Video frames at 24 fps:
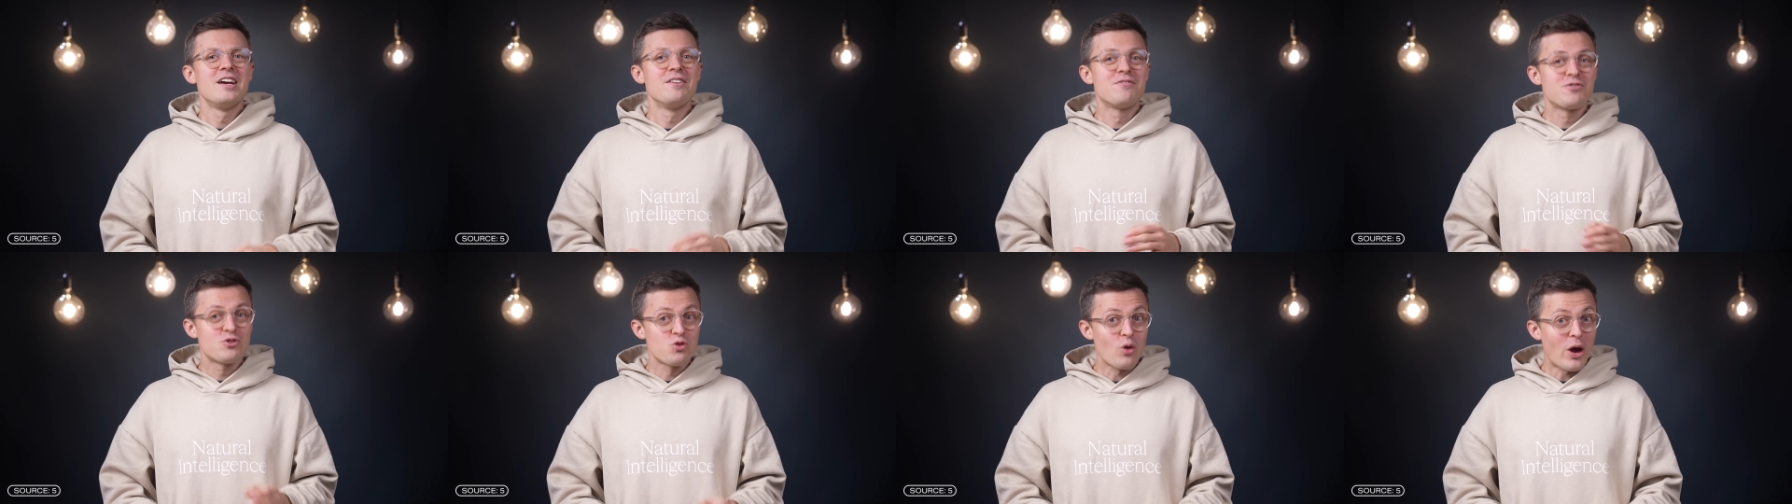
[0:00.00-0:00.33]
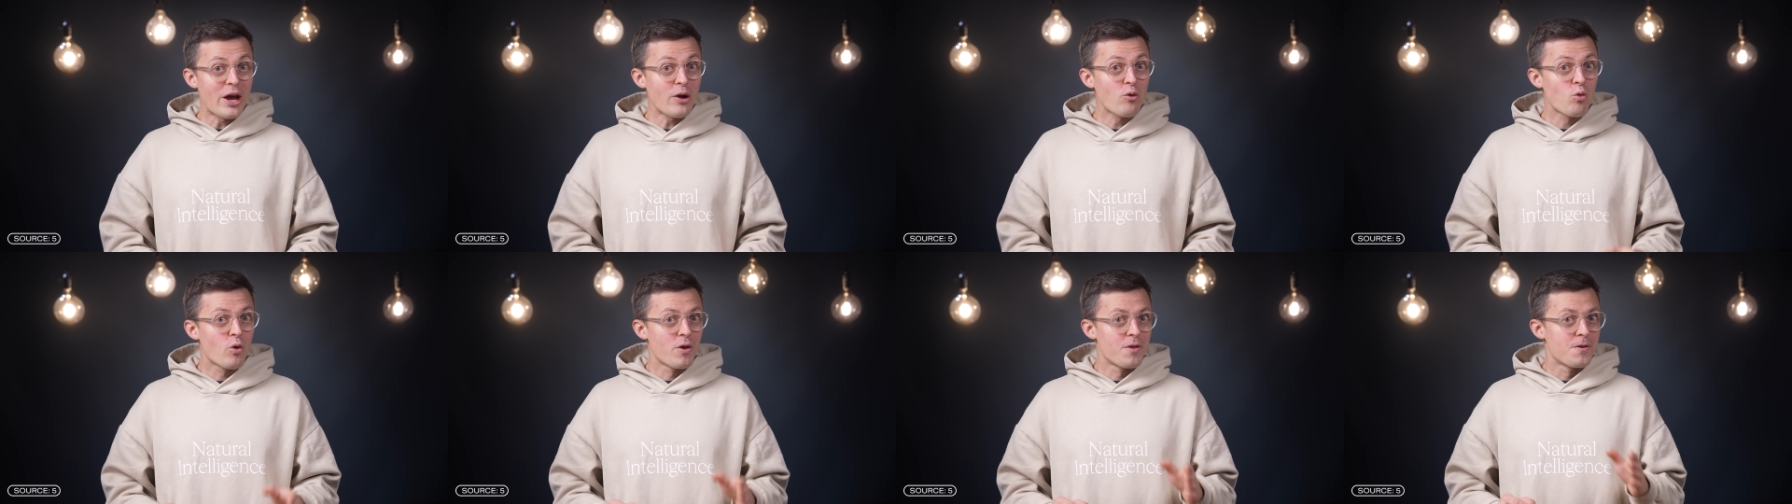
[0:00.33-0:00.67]
If
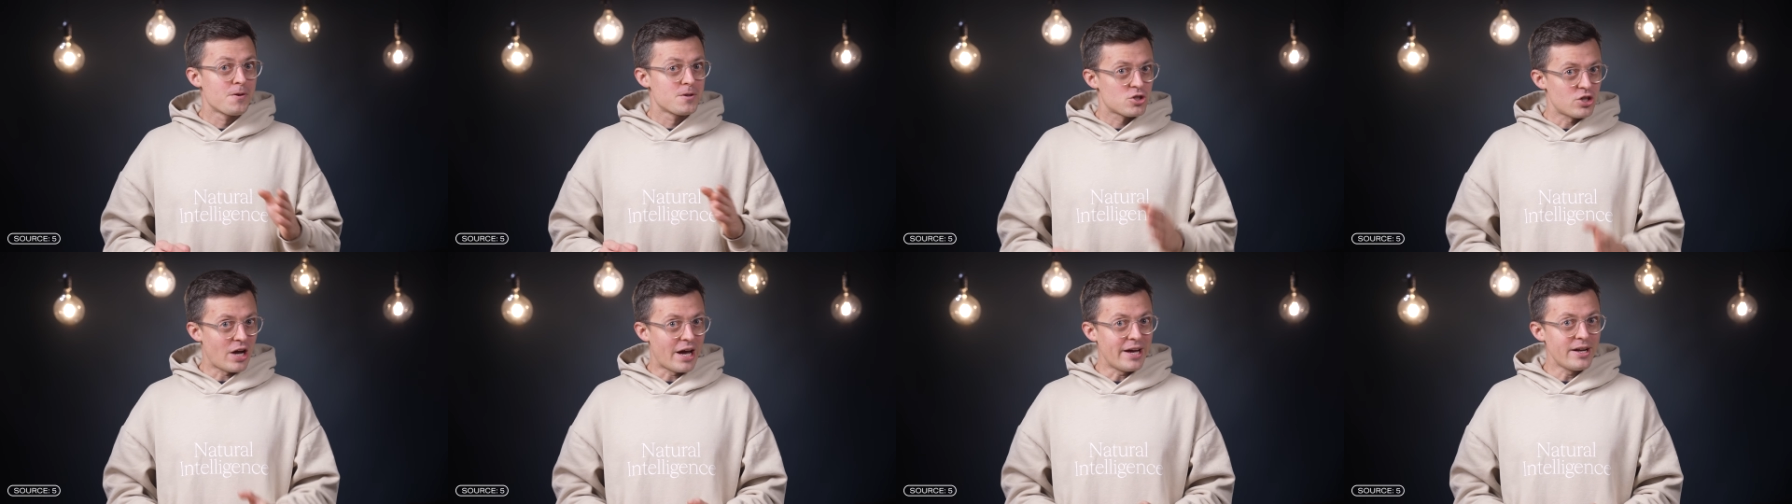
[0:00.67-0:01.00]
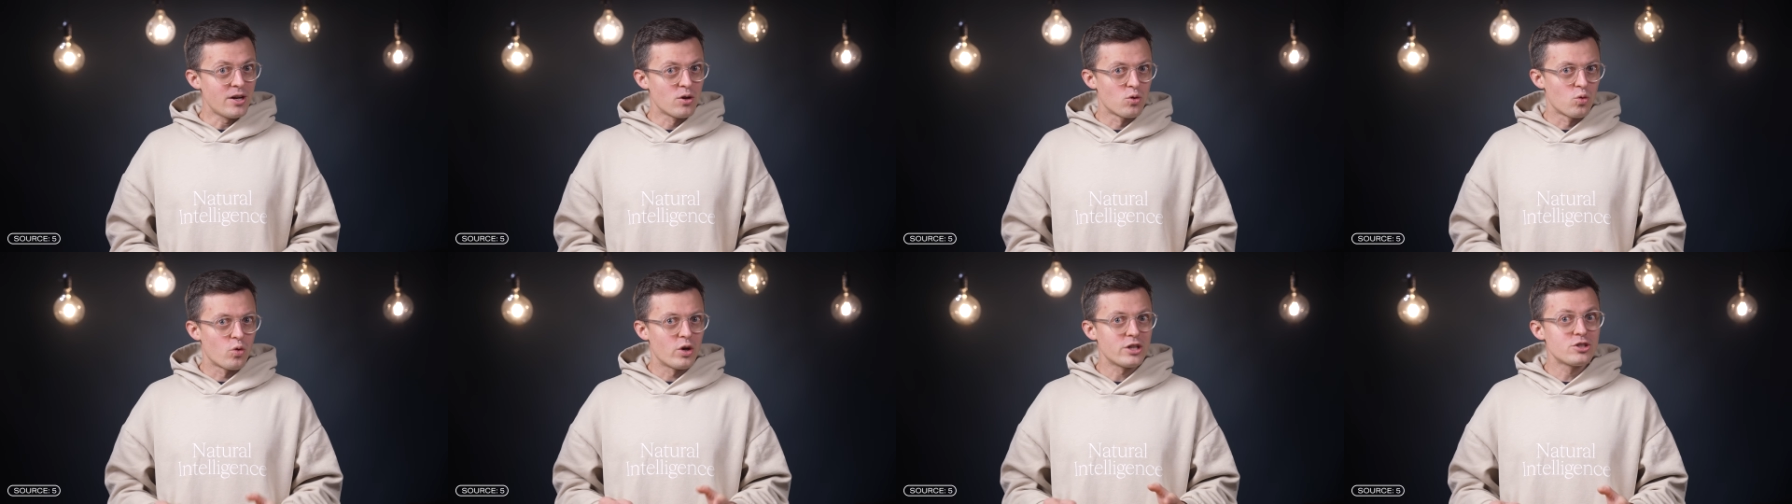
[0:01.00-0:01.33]
trade with
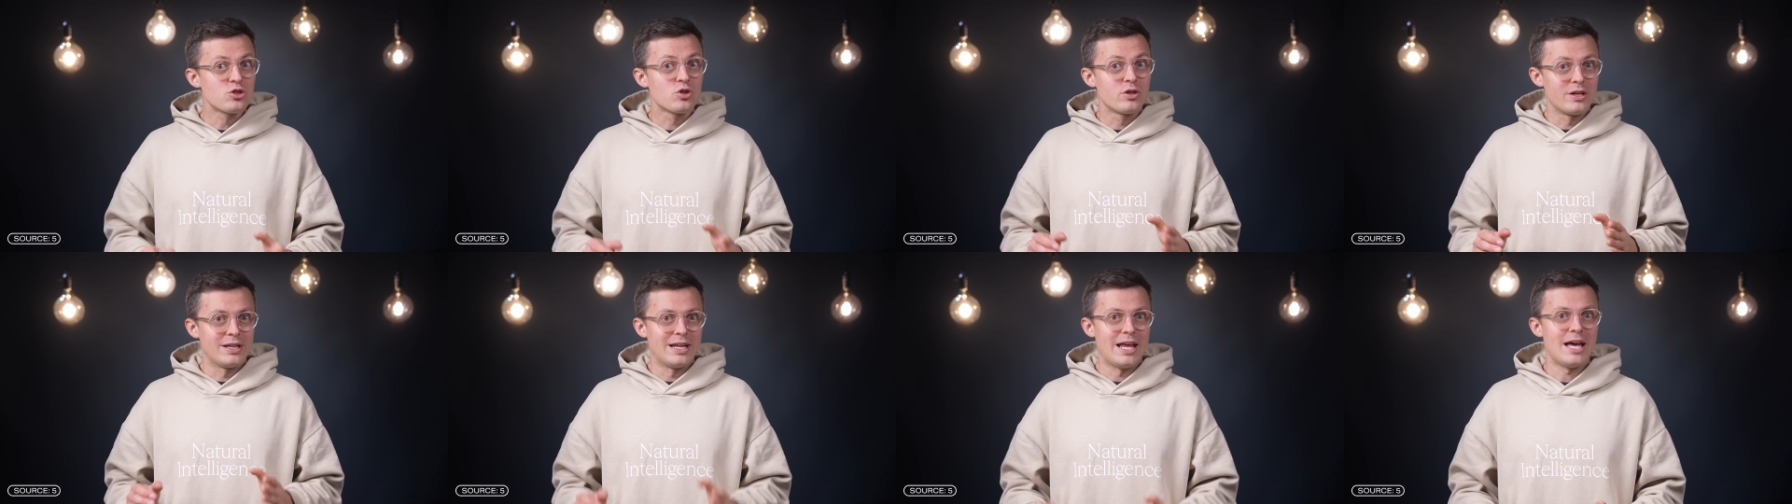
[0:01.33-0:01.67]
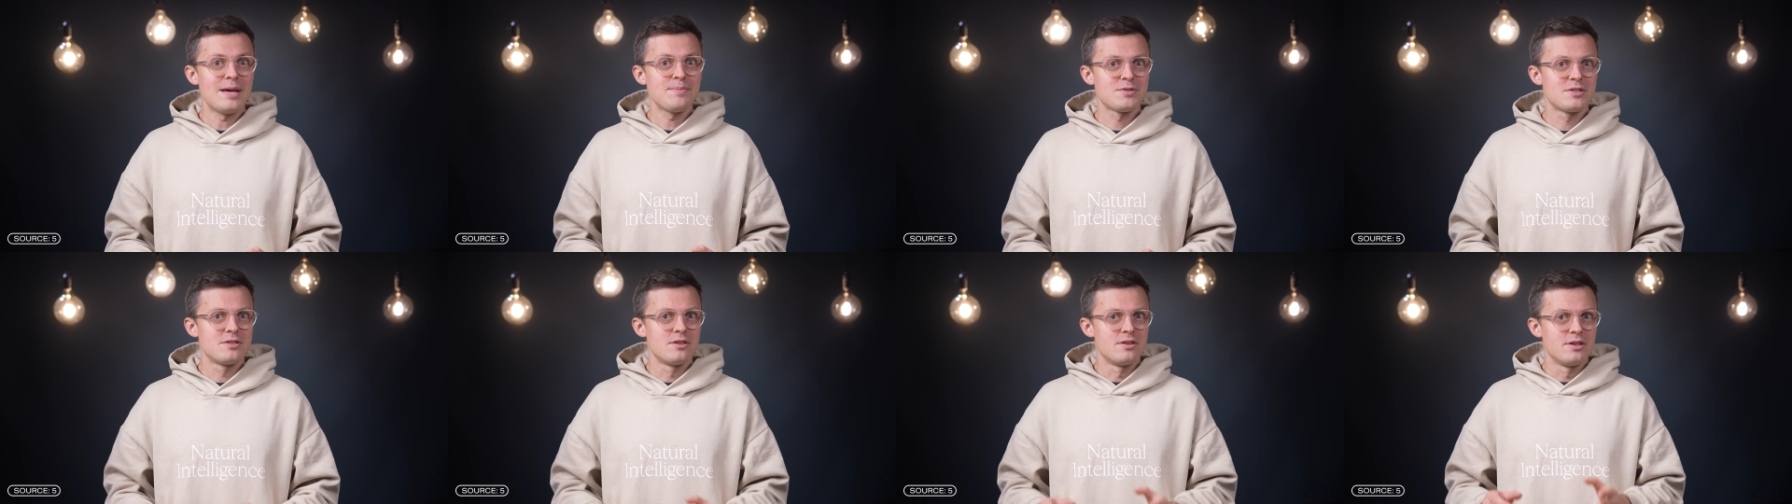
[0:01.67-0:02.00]
China were to collapse,